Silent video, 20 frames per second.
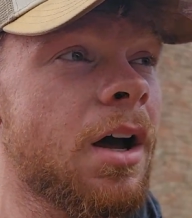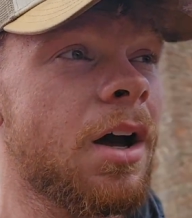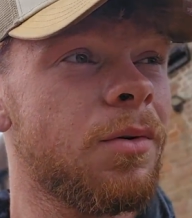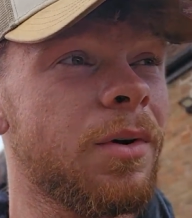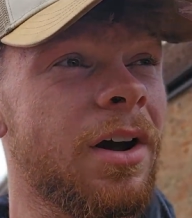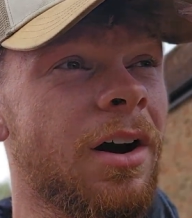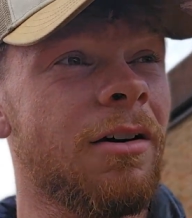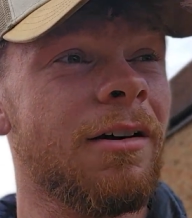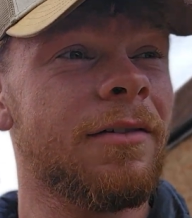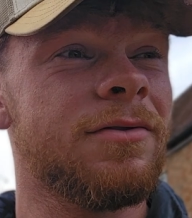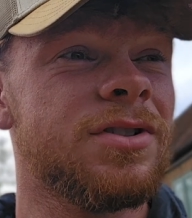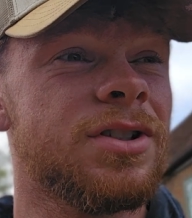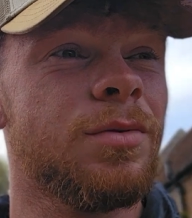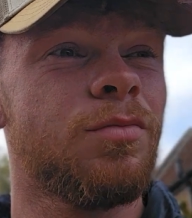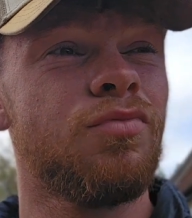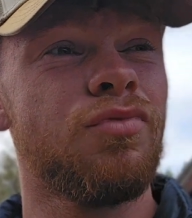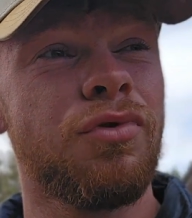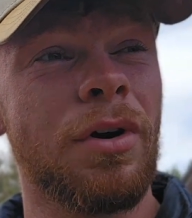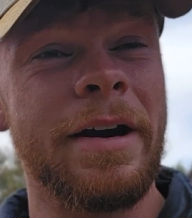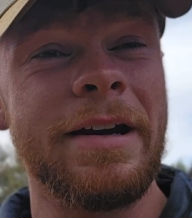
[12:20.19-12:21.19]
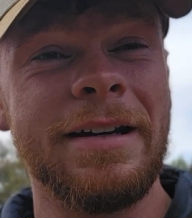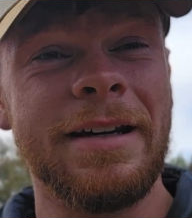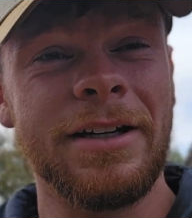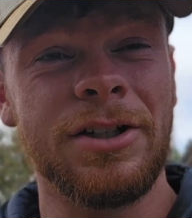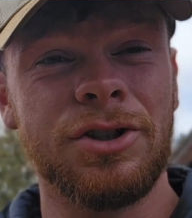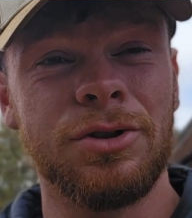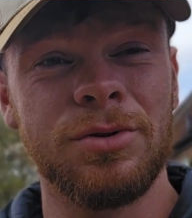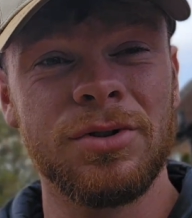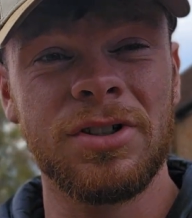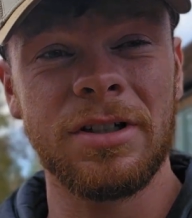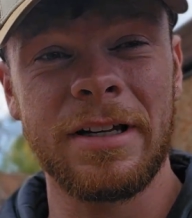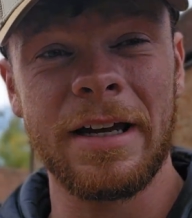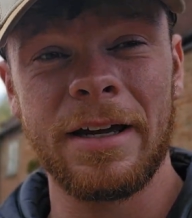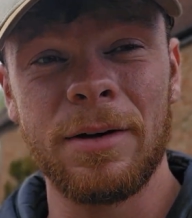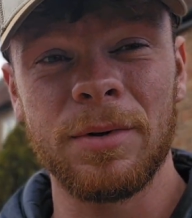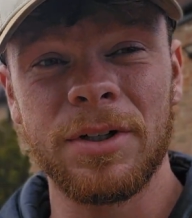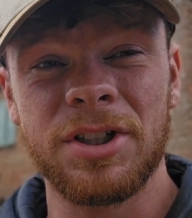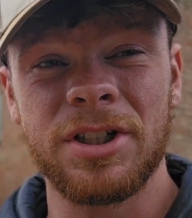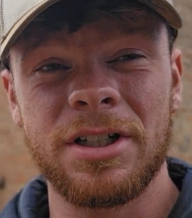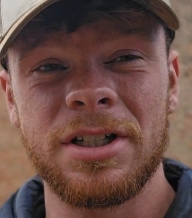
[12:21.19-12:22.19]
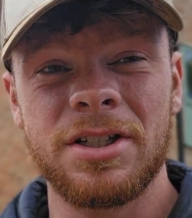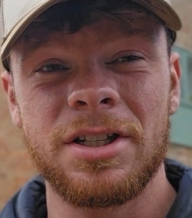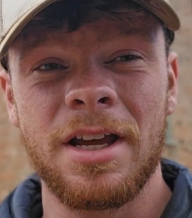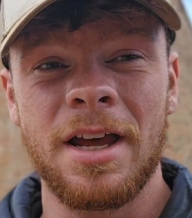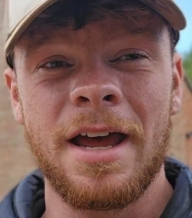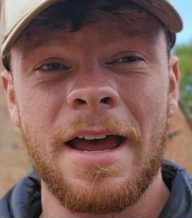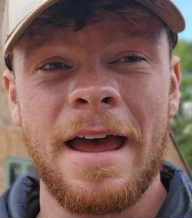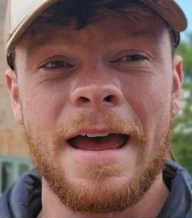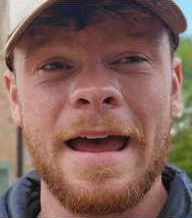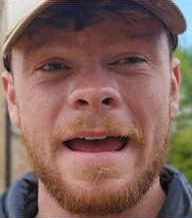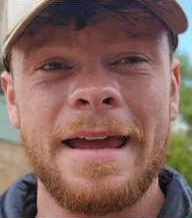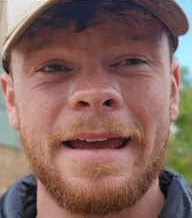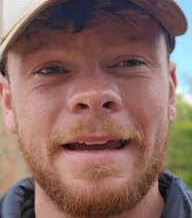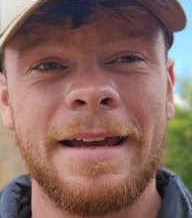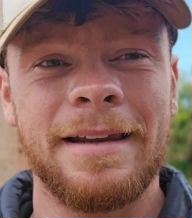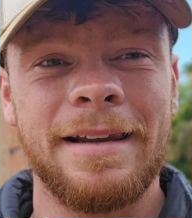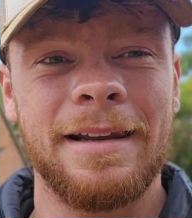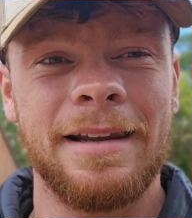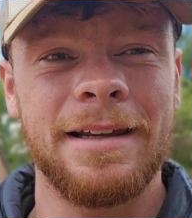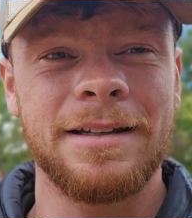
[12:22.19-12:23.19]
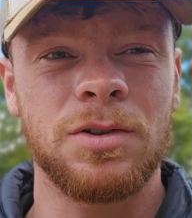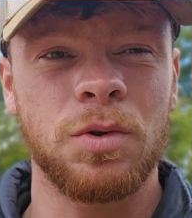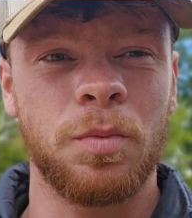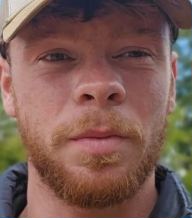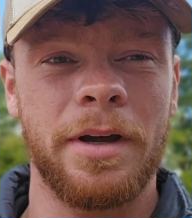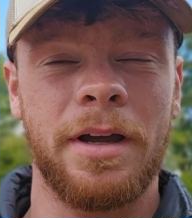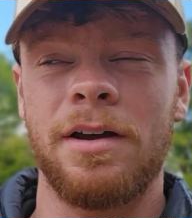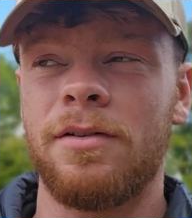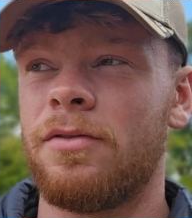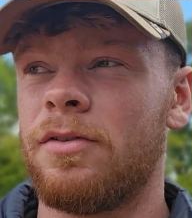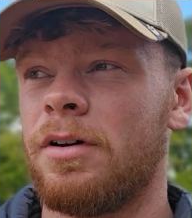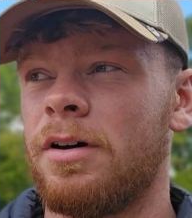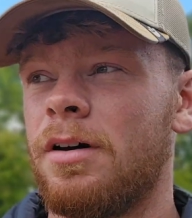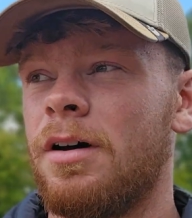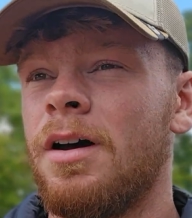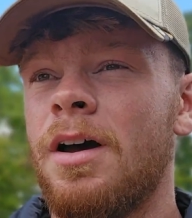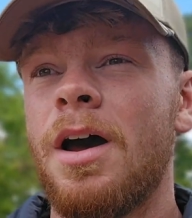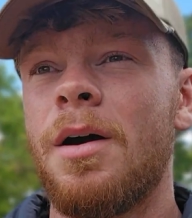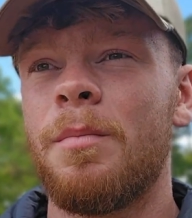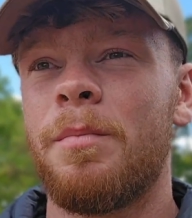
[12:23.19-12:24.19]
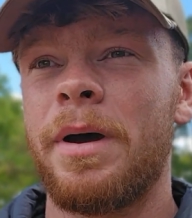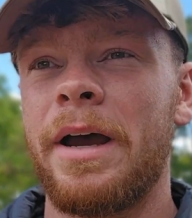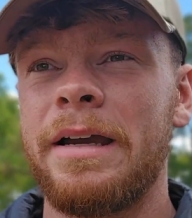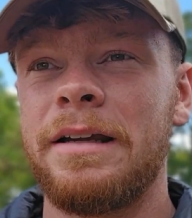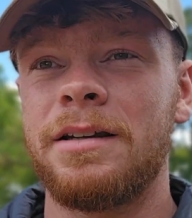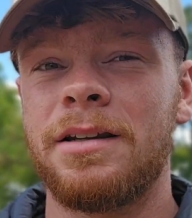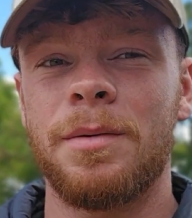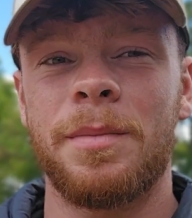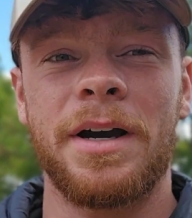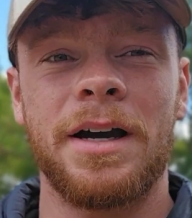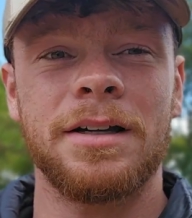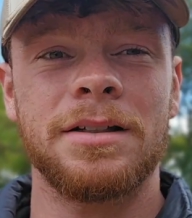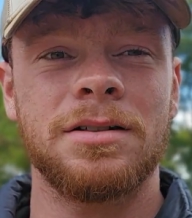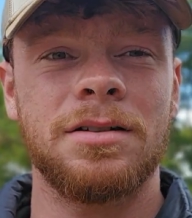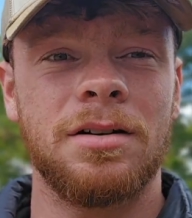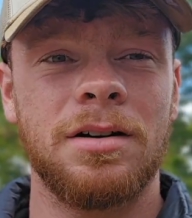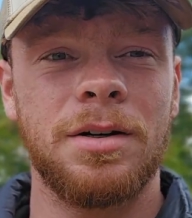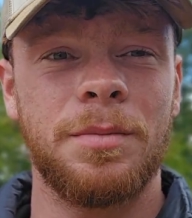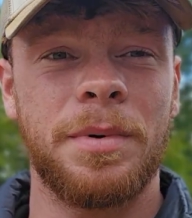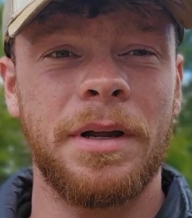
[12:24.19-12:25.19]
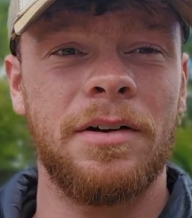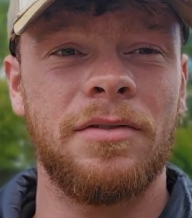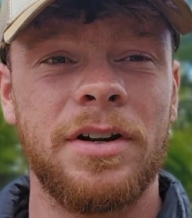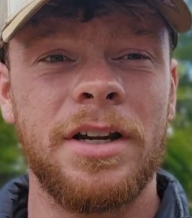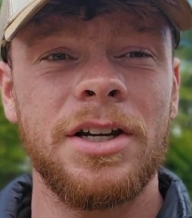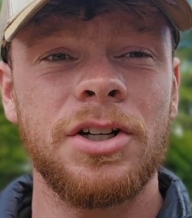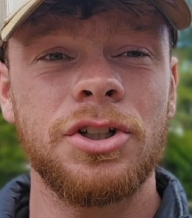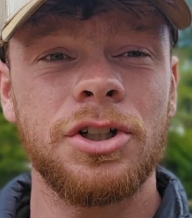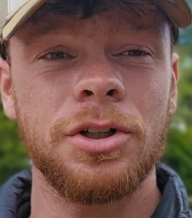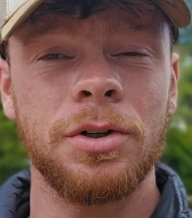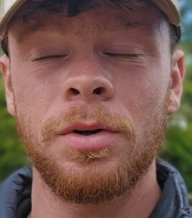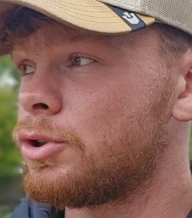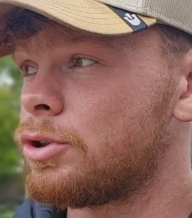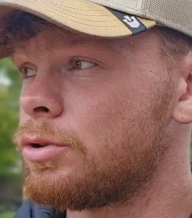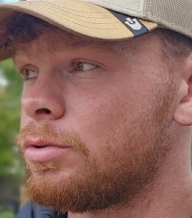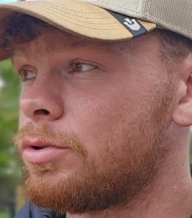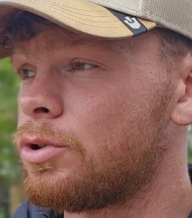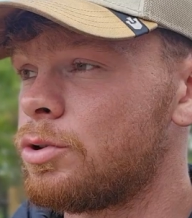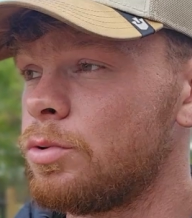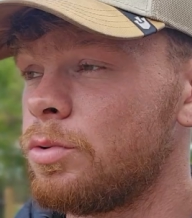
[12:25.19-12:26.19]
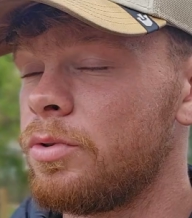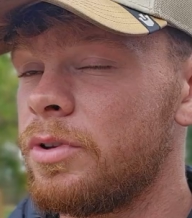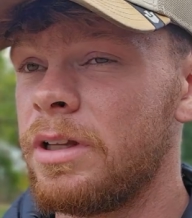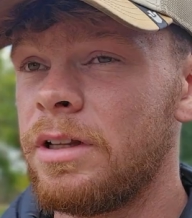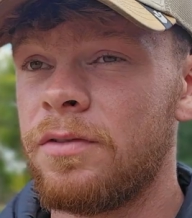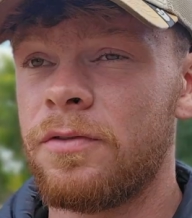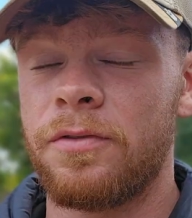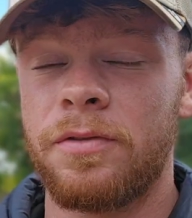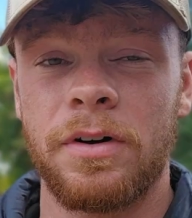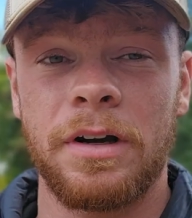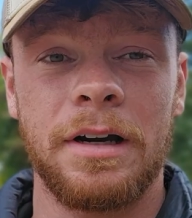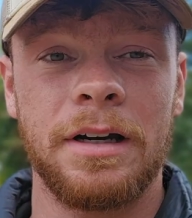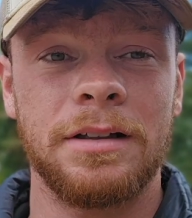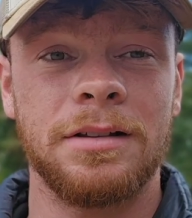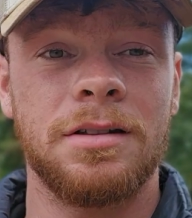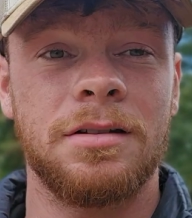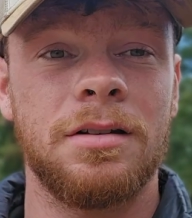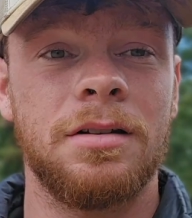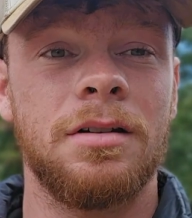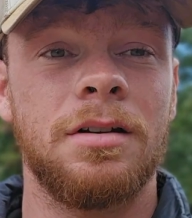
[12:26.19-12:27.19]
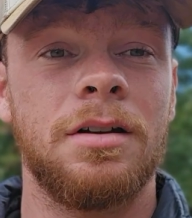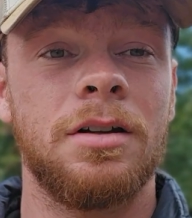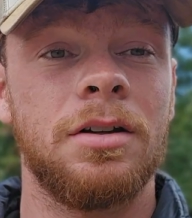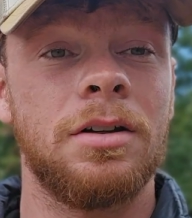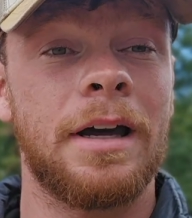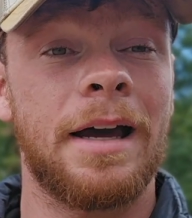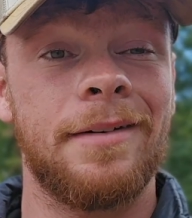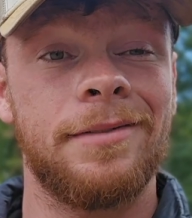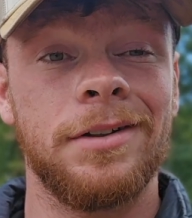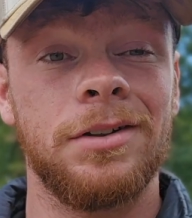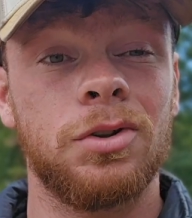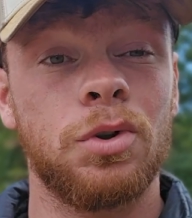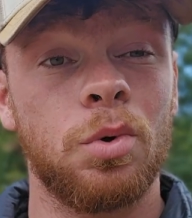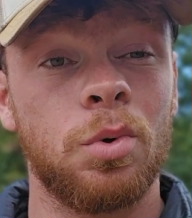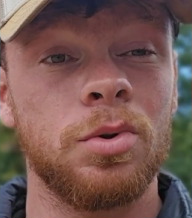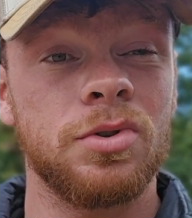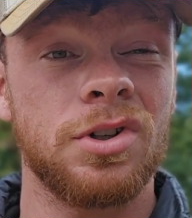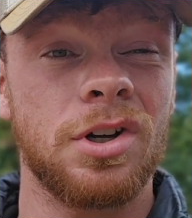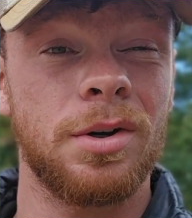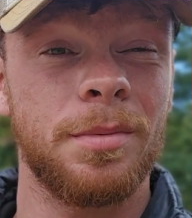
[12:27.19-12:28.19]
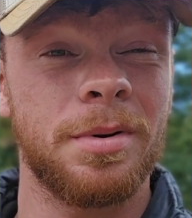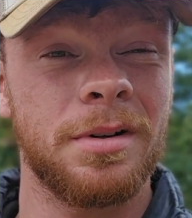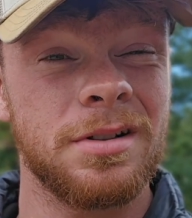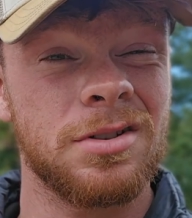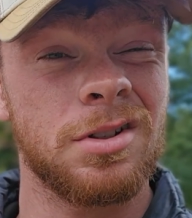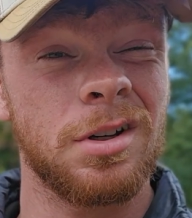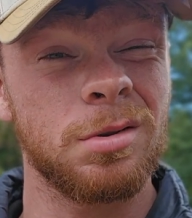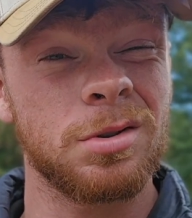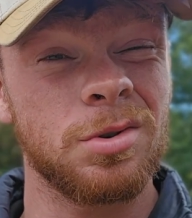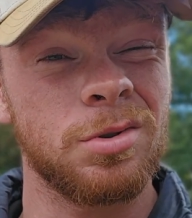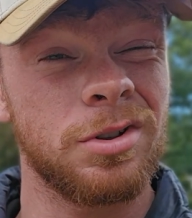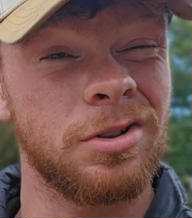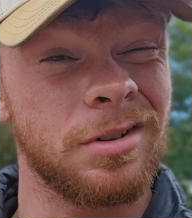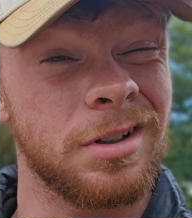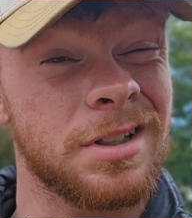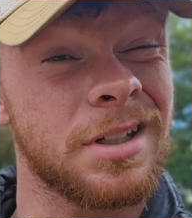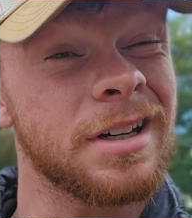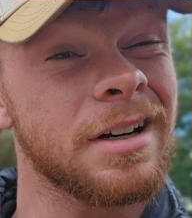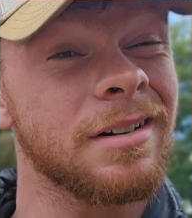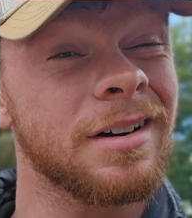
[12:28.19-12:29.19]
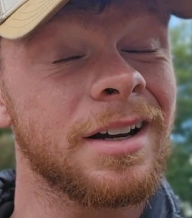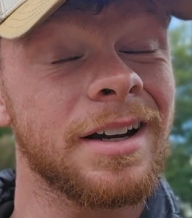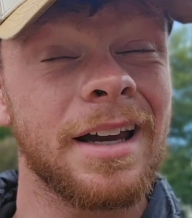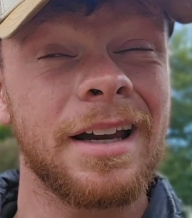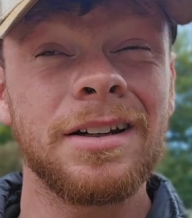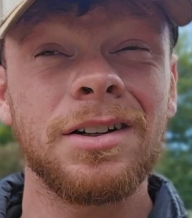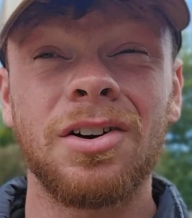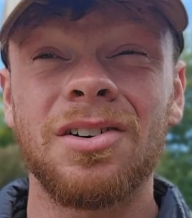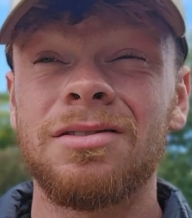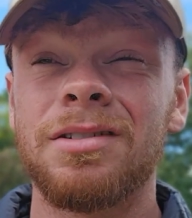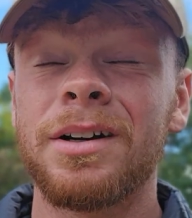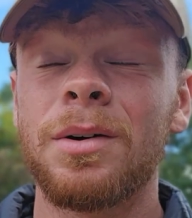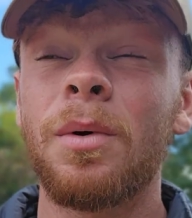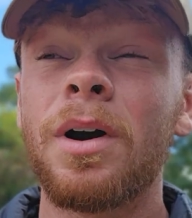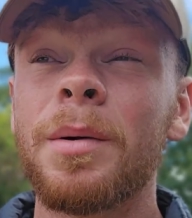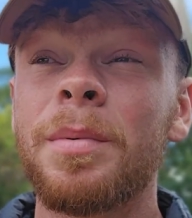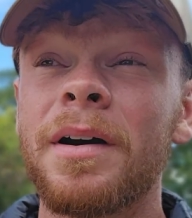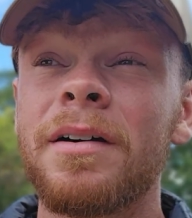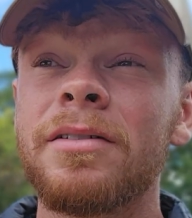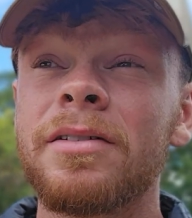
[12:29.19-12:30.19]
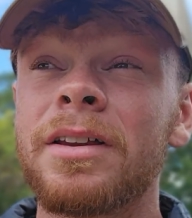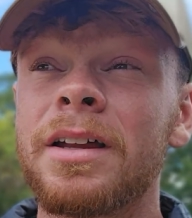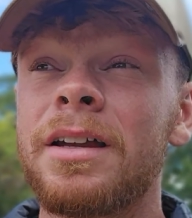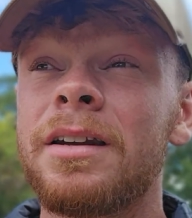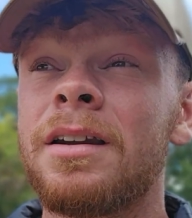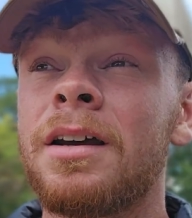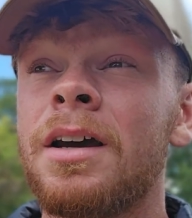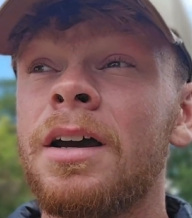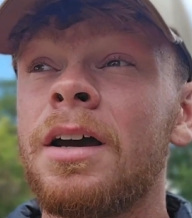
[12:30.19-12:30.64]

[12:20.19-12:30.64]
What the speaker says: We are having some rain issues today, which is a little bit of a pain in the backside, bit of an issue due to the fact that having doors open, it soaks all your interior again. You got to re-wipe everything.